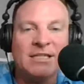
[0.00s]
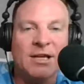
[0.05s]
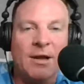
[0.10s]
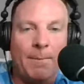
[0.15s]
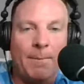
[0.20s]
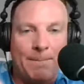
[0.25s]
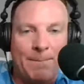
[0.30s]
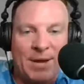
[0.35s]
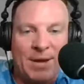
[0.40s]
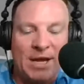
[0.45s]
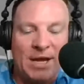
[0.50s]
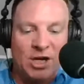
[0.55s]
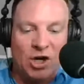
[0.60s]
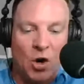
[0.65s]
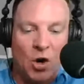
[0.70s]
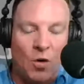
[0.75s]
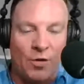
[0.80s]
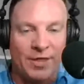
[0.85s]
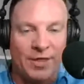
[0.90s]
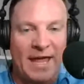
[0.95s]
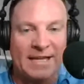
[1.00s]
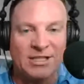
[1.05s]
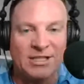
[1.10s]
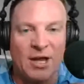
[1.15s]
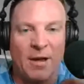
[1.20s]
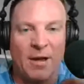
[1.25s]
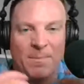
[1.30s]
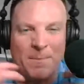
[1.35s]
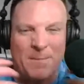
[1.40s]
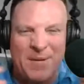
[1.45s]
That's a big goal. That's
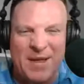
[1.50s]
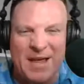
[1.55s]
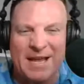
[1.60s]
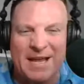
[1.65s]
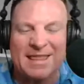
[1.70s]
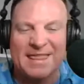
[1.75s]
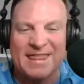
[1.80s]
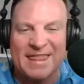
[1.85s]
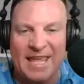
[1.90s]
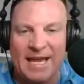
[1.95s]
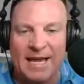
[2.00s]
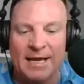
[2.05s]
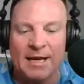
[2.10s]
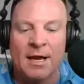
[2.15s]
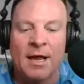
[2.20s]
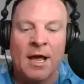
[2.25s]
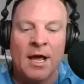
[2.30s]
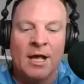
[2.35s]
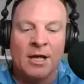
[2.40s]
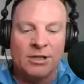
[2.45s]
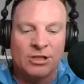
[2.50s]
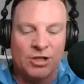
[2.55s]
a big thing